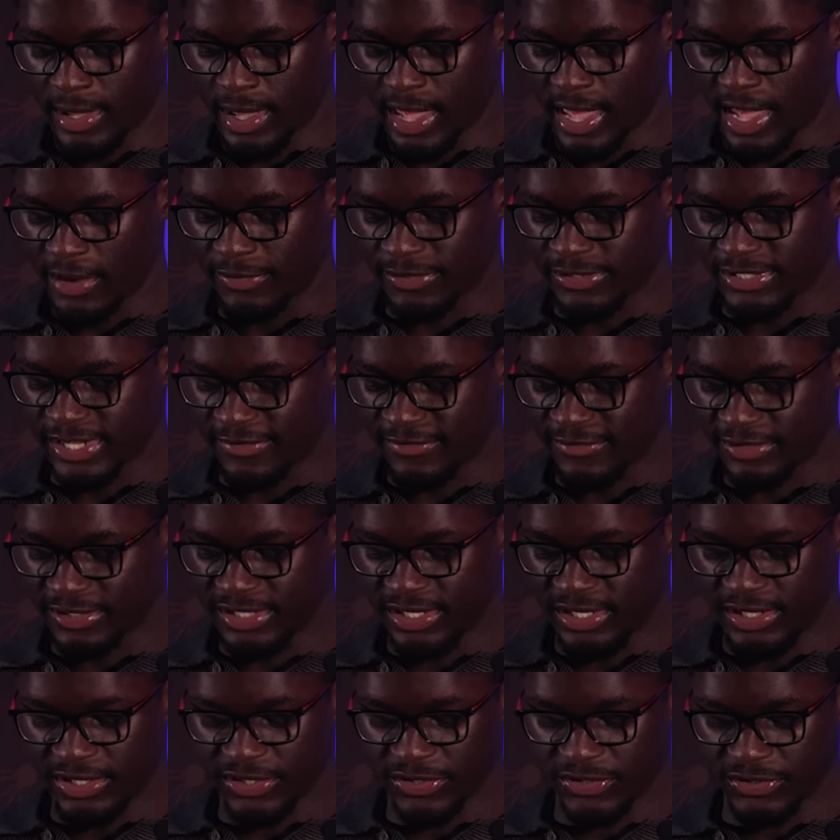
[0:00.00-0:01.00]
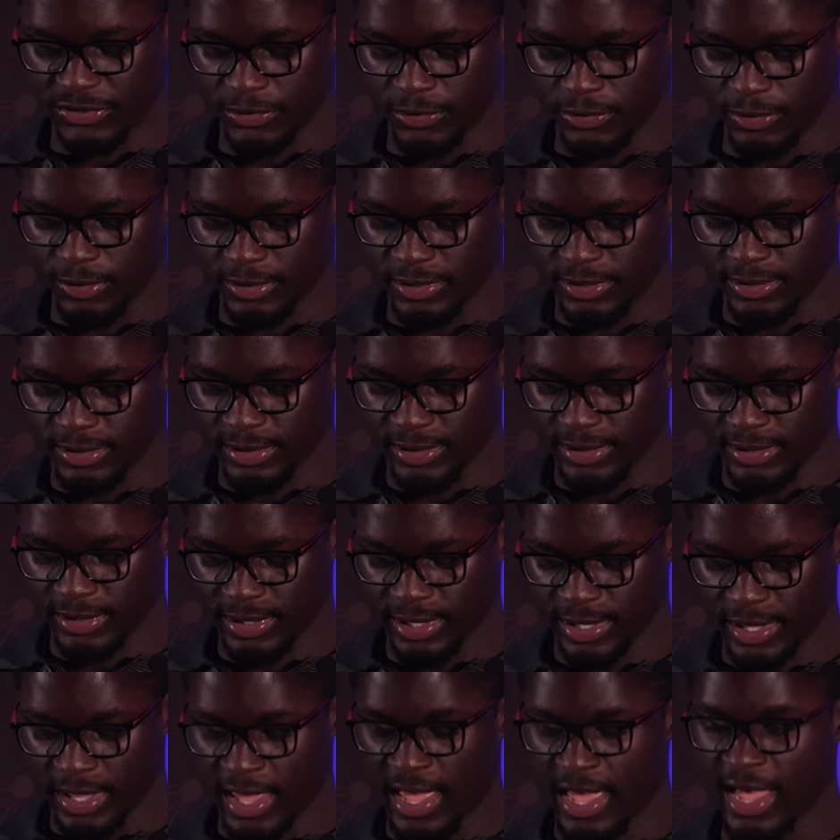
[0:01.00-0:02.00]
I was 17 years old,
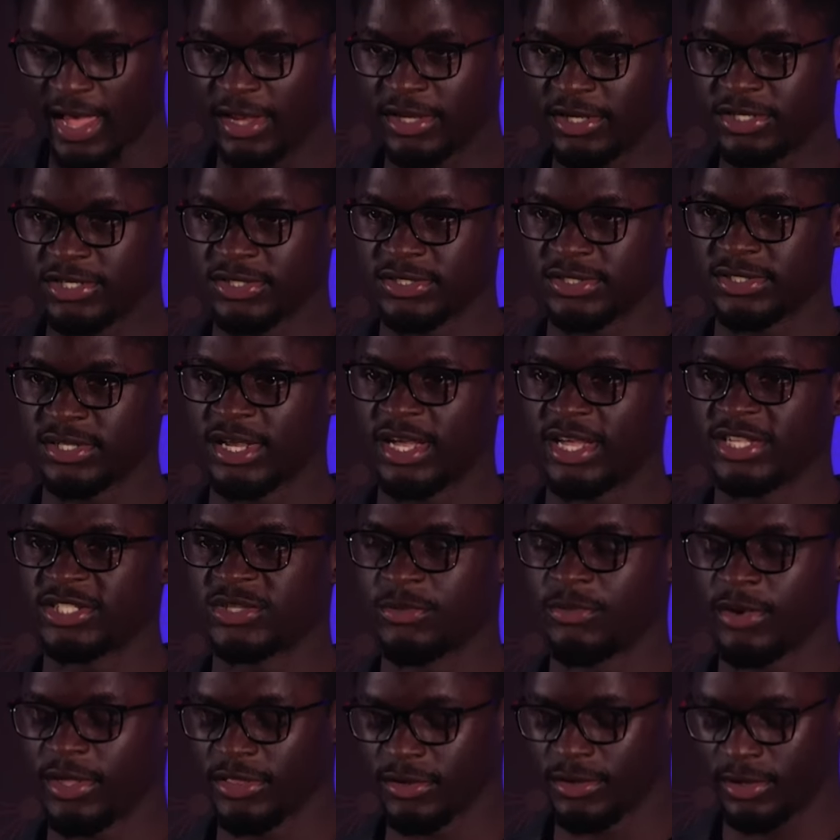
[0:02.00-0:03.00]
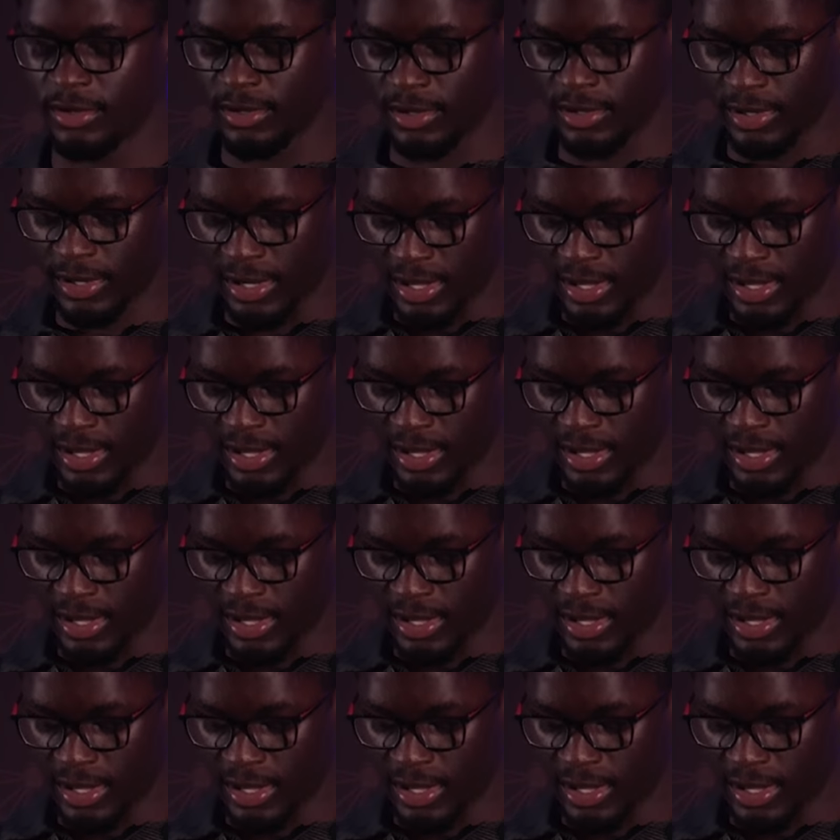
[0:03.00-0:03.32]
anxious as to whether